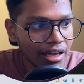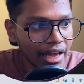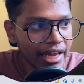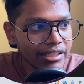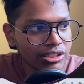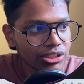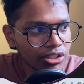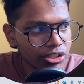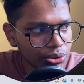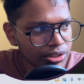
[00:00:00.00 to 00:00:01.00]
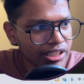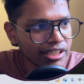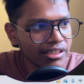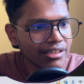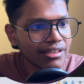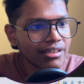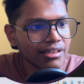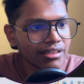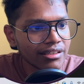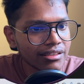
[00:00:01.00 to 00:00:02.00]
And you see,
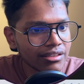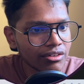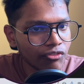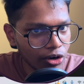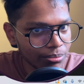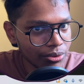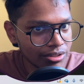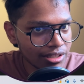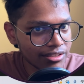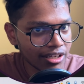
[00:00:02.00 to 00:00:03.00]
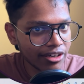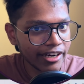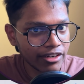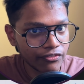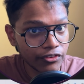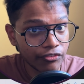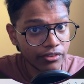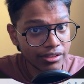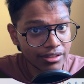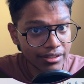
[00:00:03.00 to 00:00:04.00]
from those
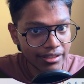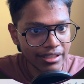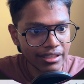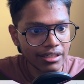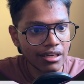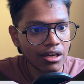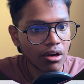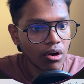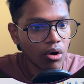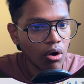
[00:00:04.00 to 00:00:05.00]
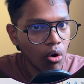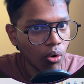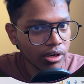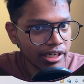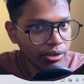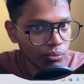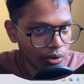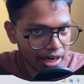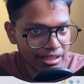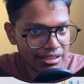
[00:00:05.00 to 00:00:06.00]
653, only
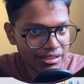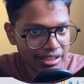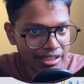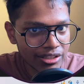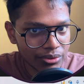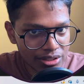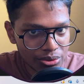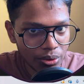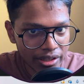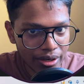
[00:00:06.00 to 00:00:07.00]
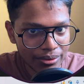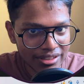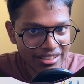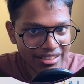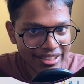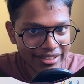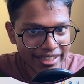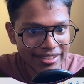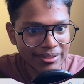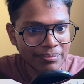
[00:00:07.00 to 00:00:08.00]
one ticket was sold out,
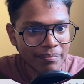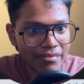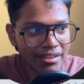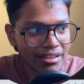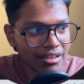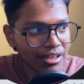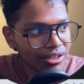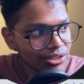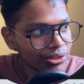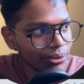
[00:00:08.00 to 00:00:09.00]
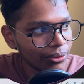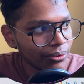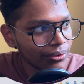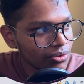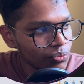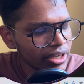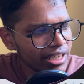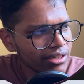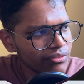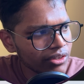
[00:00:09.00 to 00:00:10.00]
right? So
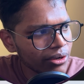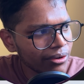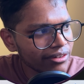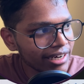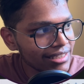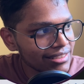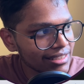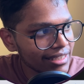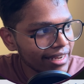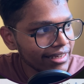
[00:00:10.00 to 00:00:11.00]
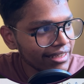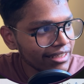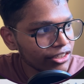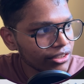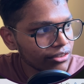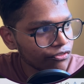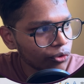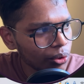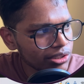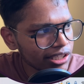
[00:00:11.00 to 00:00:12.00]
we don't really see any
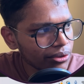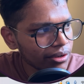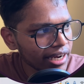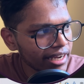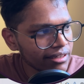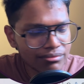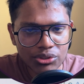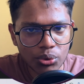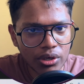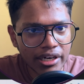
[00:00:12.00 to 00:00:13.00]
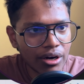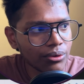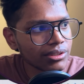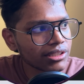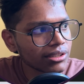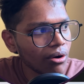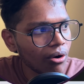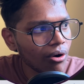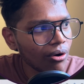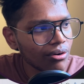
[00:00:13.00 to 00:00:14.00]
409 sold out
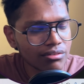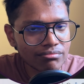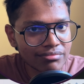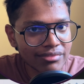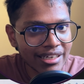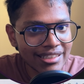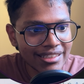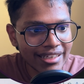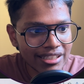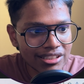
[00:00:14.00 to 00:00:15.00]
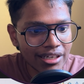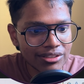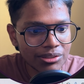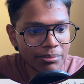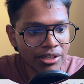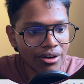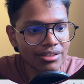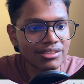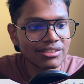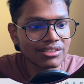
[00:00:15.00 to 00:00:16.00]
or anything as such,
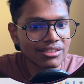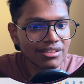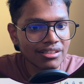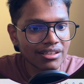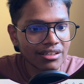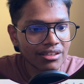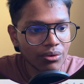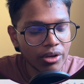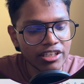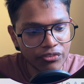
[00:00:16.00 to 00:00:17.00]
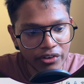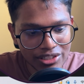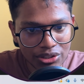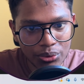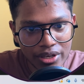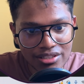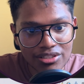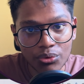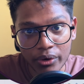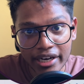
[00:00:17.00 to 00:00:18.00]
because, well, if SQS
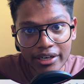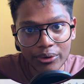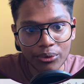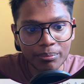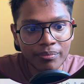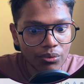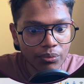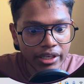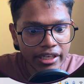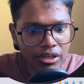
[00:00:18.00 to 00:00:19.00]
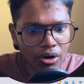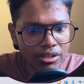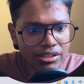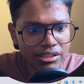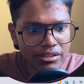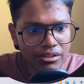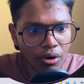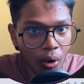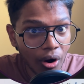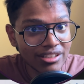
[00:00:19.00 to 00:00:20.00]
is a waiting room, we got
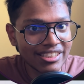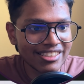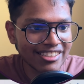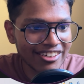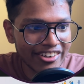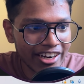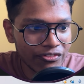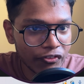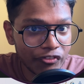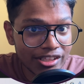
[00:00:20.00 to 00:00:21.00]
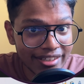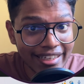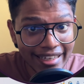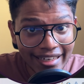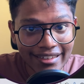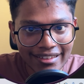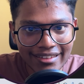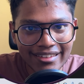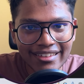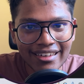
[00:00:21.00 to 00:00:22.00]
all 653 in.
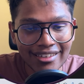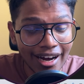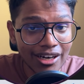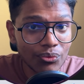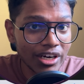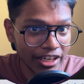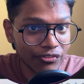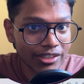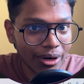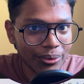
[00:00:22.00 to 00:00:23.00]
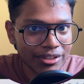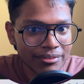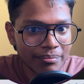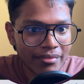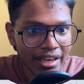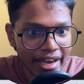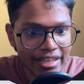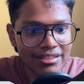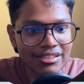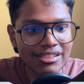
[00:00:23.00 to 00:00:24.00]
None were left out.
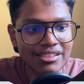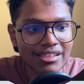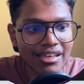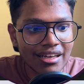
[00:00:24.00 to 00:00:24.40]
Hence,